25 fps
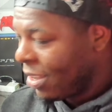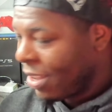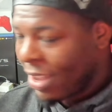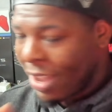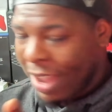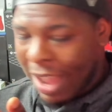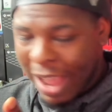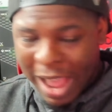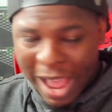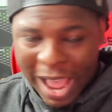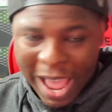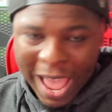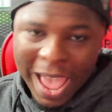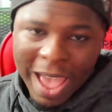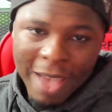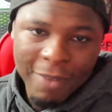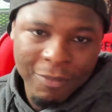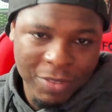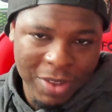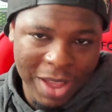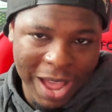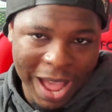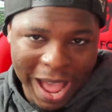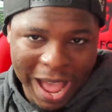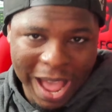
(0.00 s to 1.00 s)
I
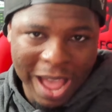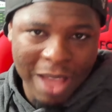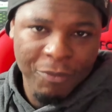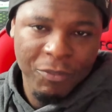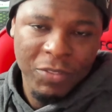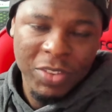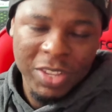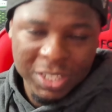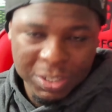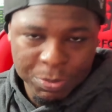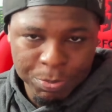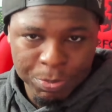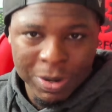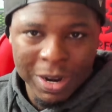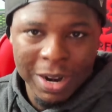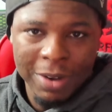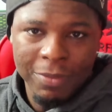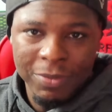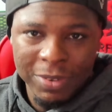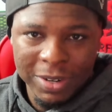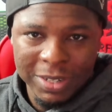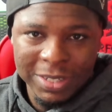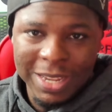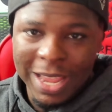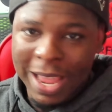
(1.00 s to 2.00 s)
have an obvious
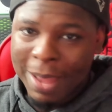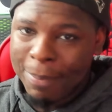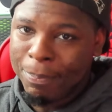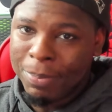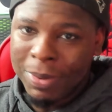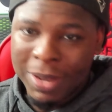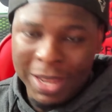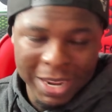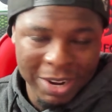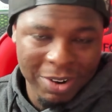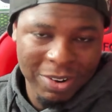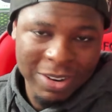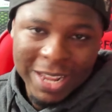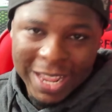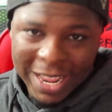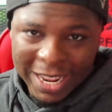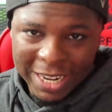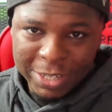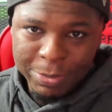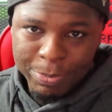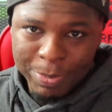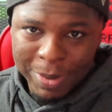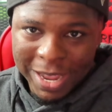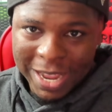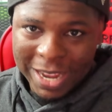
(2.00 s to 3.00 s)
preference. I play on
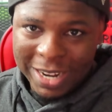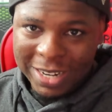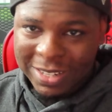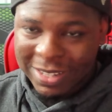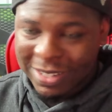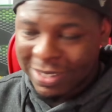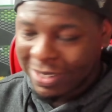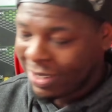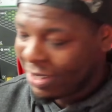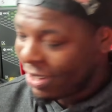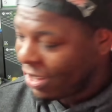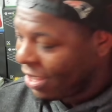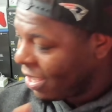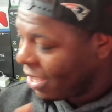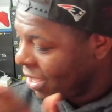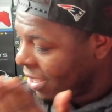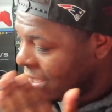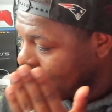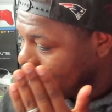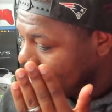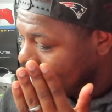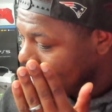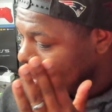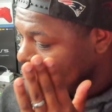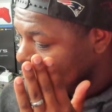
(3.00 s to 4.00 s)
Xbox
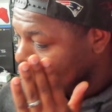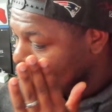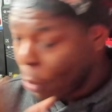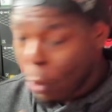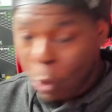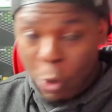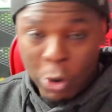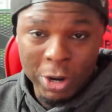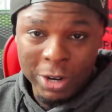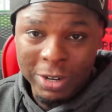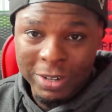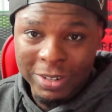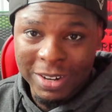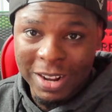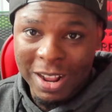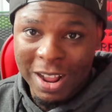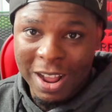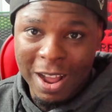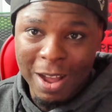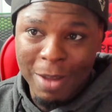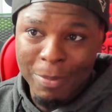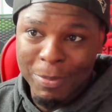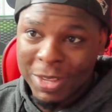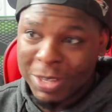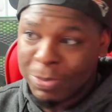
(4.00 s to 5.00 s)
more.
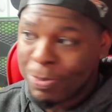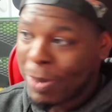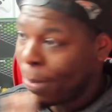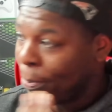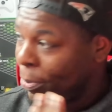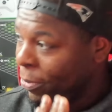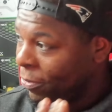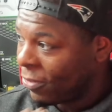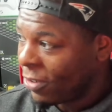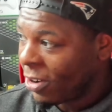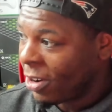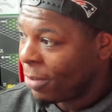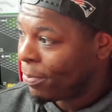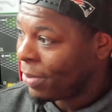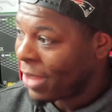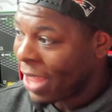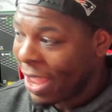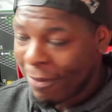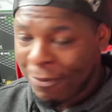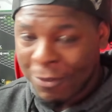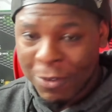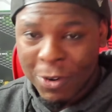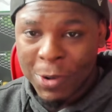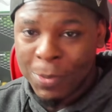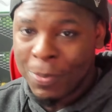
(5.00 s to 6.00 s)
It's my preferred
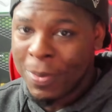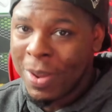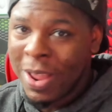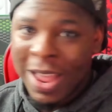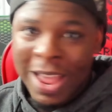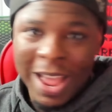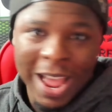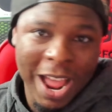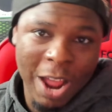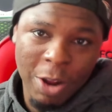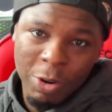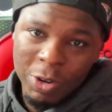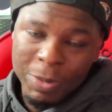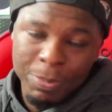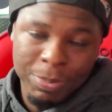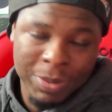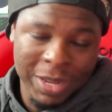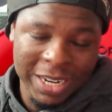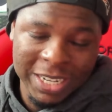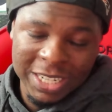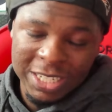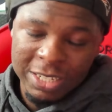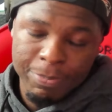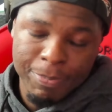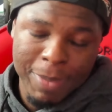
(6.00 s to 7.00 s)
platform. I only
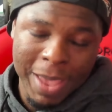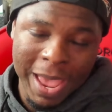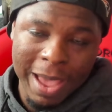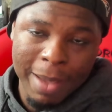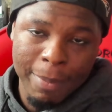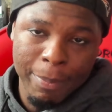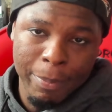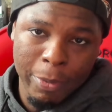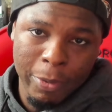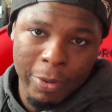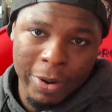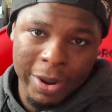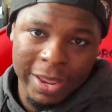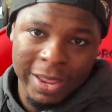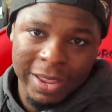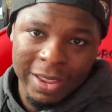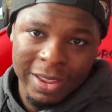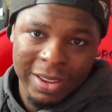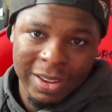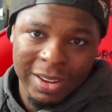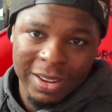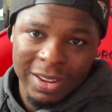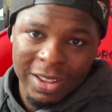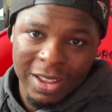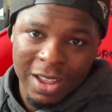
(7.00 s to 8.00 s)
played this bad boy
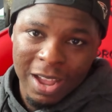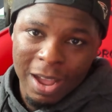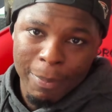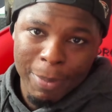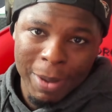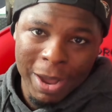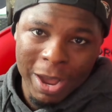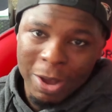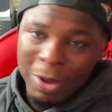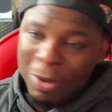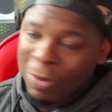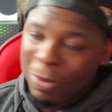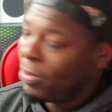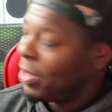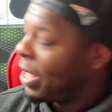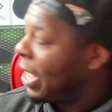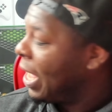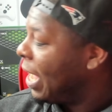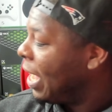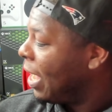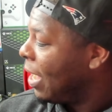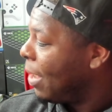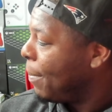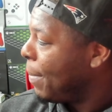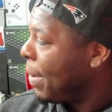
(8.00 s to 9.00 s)

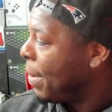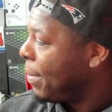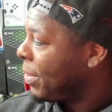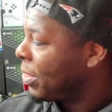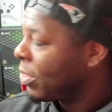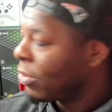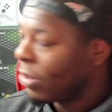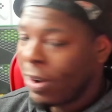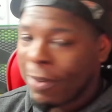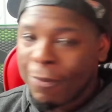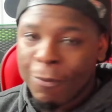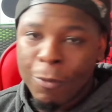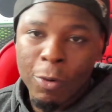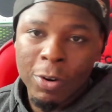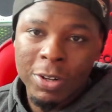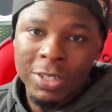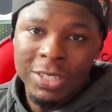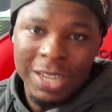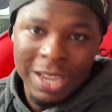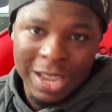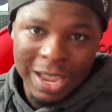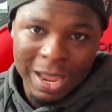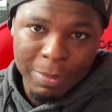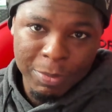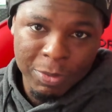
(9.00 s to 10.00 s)
about maybe 3 or 4
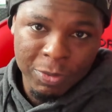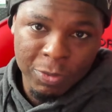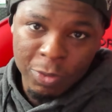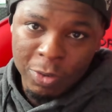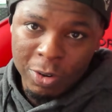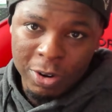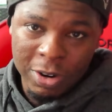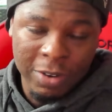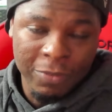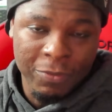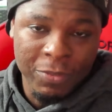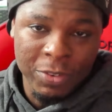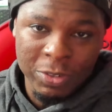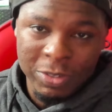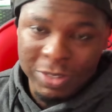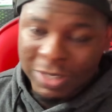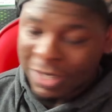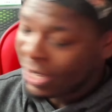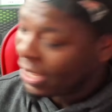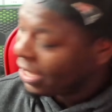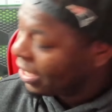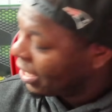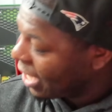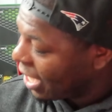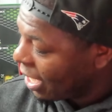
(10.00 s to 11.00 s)
times for a few
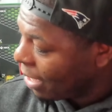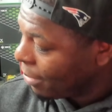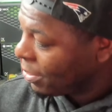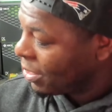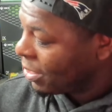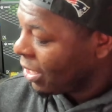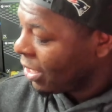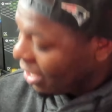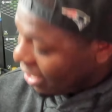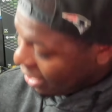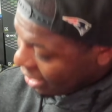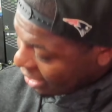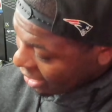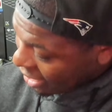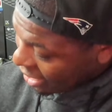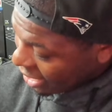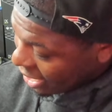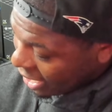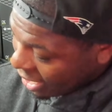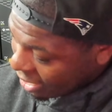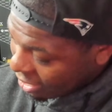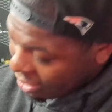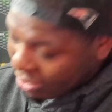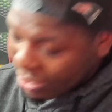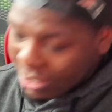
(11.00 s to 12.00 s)
select games
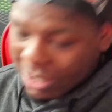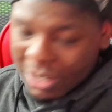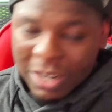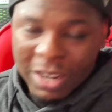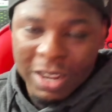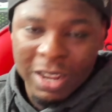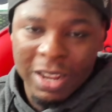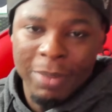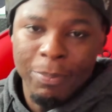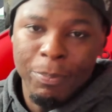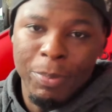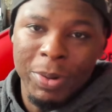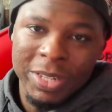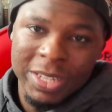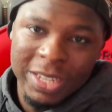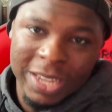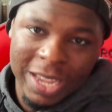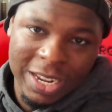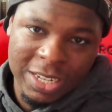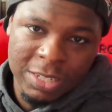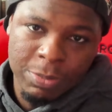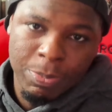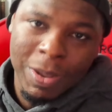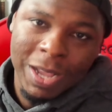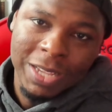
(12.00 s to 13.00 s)
here, but the
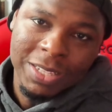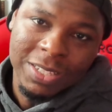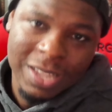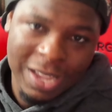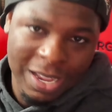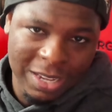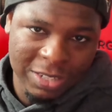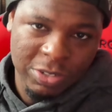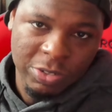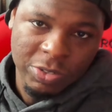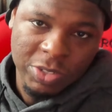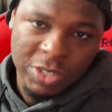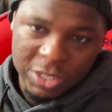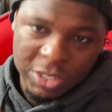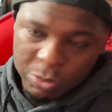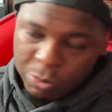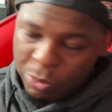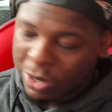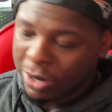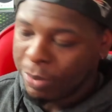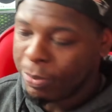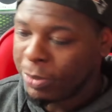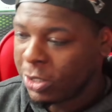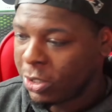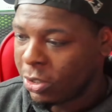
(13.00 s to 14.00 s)
Xbox consoles is
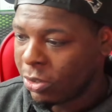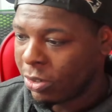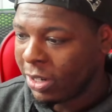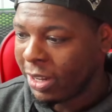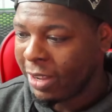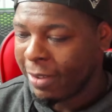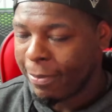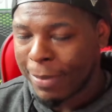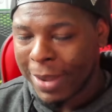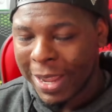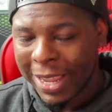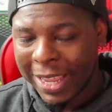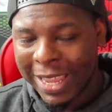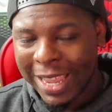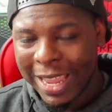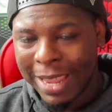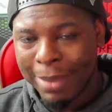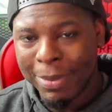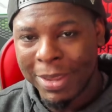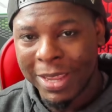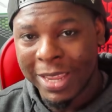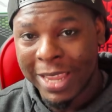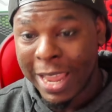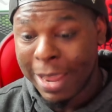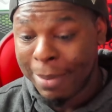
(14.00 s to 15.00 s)
where a majority of my
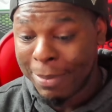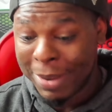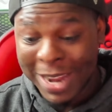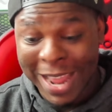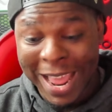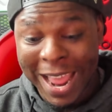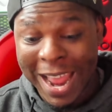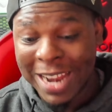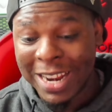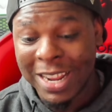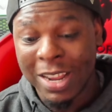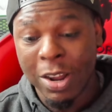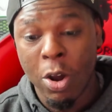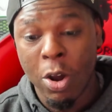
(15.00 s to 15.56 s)
gaming came, and I had an